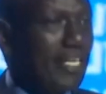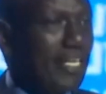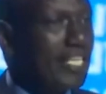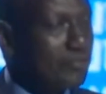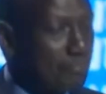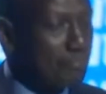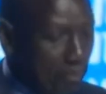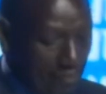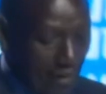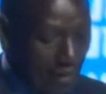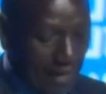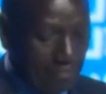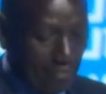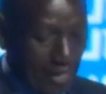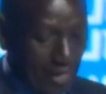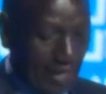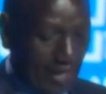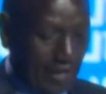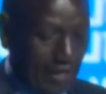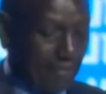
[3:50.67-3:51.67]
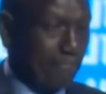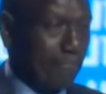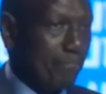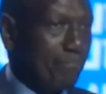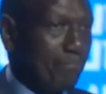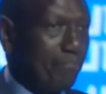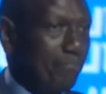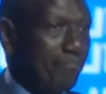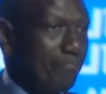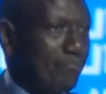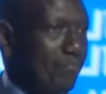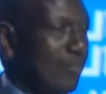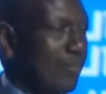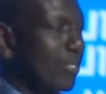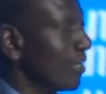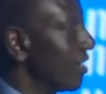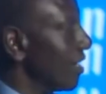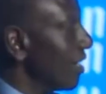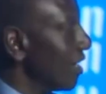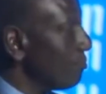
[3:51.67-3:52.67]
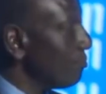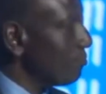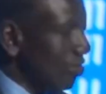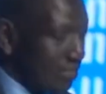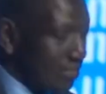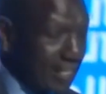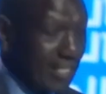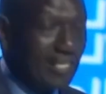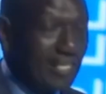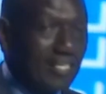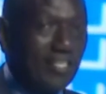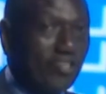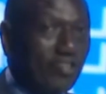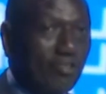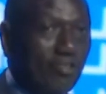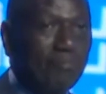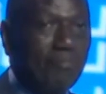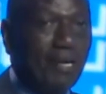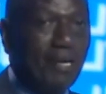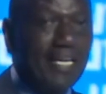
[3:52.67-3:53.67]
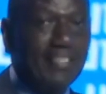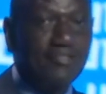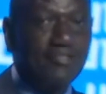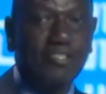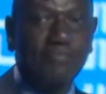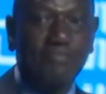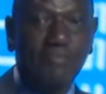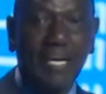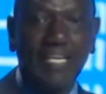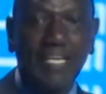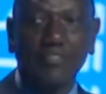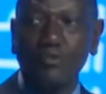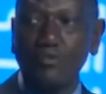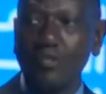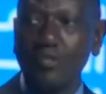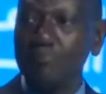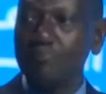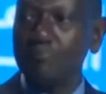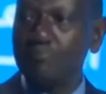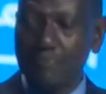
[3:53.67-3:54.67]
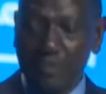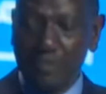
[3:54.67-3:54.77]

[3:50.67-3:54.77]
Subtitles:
is mobile money, and Mokhtar Diop has referred to it